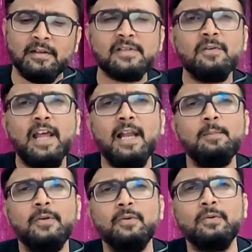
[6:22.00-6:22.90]
This will
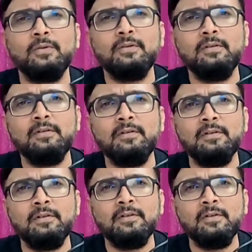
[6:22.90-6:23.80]
help you
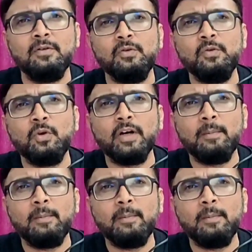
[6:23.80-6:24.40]
know